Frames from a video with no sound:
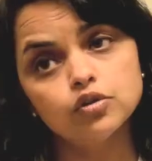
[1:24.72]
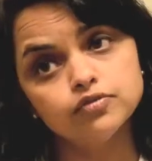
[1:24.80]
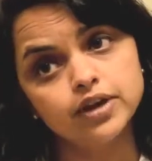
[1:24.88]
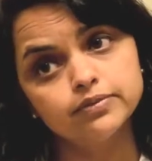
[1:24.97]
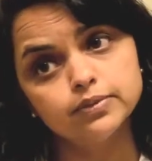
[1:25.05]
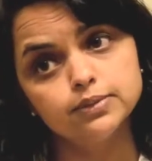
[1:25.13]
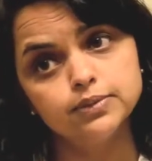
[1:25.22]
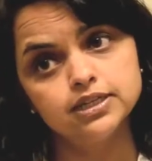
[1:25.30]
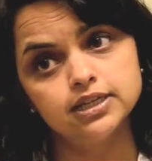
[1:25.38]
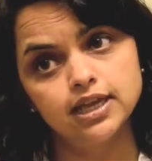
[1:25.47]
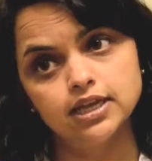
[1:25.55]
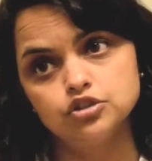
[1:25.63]
5 millimeter
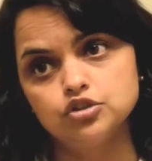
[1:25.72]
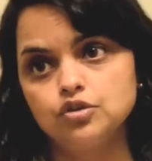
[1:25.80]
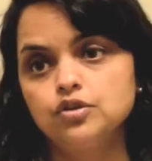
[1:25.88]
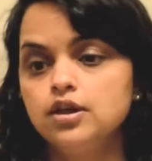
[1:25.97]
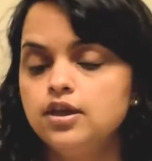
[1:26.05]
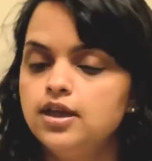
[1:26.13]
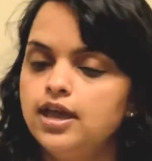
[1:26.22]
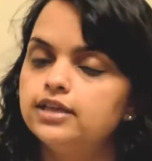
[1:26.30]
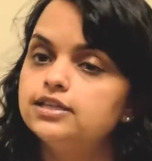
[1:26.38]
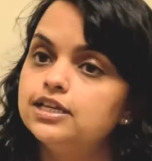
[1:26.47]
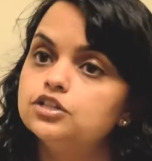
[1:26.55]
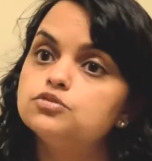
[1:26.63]
cancer
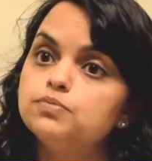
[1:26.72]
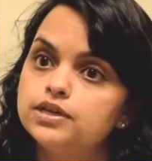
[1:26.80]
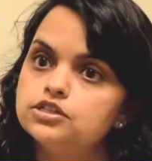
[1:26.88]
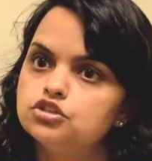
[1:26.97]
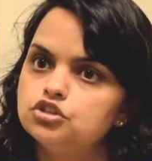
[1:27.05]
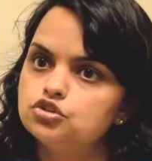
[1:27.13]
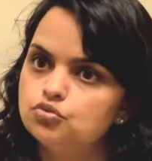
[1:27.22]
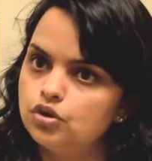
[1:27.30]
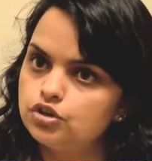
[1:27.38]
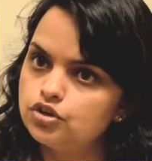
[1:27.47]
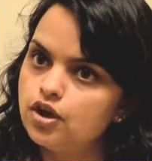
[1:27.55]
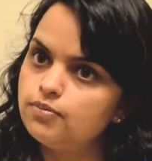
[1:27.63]
and dense breast tissue
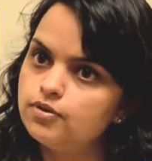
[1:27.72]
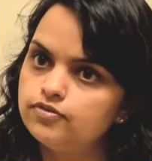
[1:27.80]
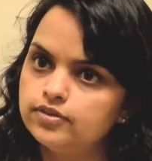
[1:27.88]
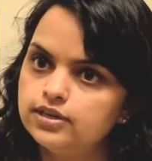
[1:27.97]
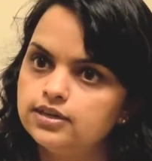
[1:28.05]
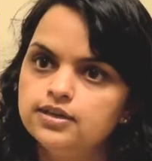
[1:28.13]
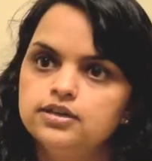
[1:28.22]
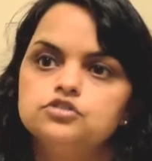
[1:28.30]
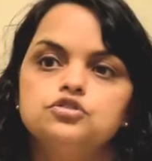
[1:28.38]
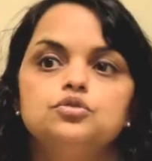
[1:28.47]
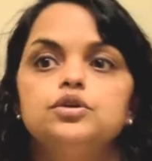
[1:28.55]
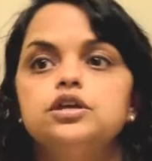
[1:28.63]
on top of it,
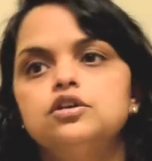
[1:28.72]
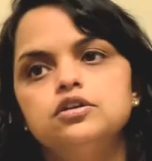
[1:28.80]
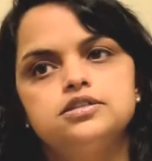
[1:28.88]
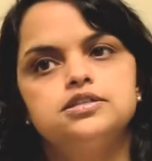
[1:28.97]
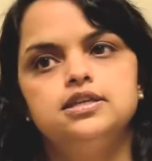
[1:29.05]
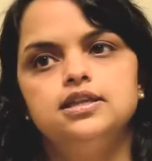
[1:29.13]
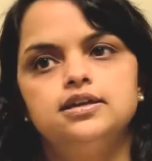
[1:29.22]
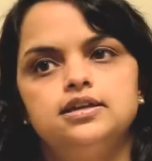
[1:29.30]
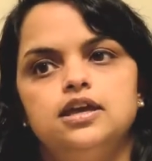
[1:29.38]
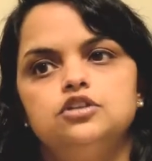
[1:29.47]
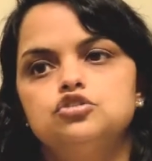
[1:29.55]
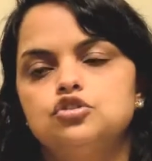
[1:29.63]
so you cannot see that
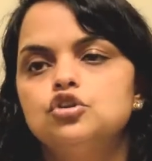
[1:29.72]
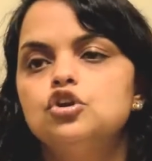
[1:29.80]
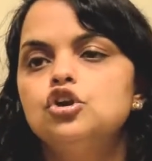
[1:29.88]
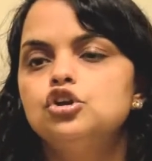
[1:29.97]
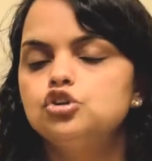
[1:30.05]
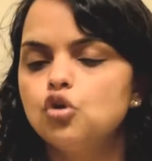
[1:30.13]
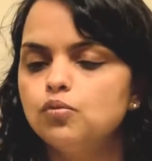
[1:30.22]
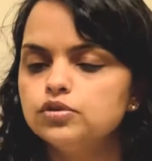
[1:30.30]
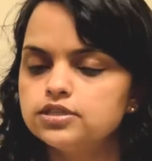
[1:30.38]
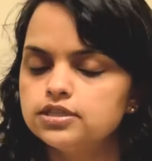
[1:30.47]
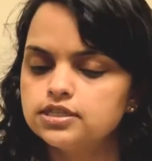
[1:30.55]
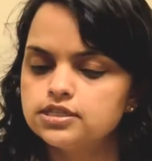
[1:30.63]
cancer.
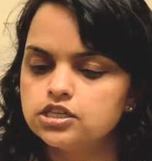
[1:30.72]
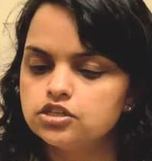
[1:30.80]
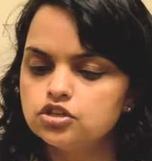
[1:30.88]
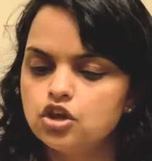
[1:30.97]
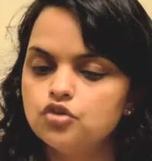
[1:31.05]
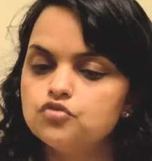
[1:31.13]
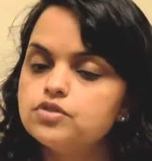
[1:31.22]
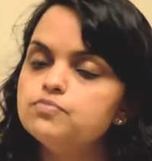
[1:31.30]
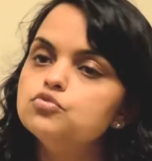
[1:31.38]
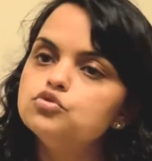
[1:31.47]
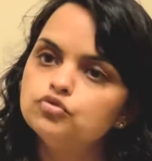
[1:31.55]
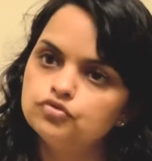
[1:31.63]
Tomosynthesis
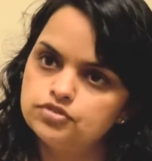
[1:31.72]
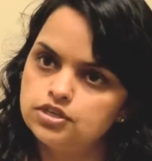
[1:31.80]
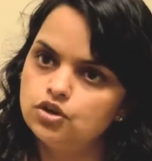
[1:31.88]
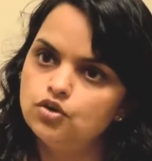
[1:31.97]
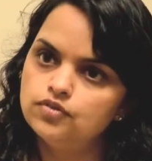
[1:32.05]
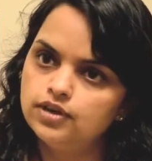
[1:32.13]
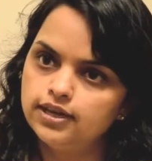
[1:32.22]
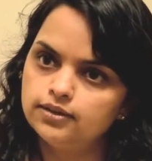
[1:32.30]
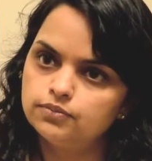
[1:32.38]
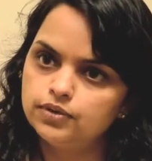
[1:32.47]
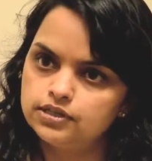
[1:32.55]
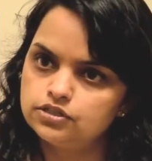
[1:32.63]
removes the overlying
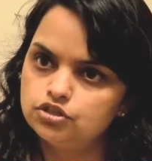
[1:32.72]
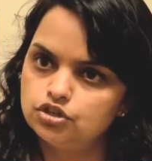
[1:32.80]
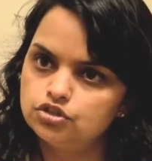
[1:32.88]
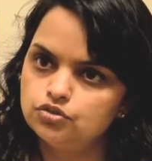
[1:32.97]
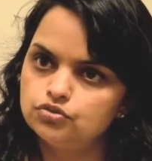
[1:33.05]
breast tissue,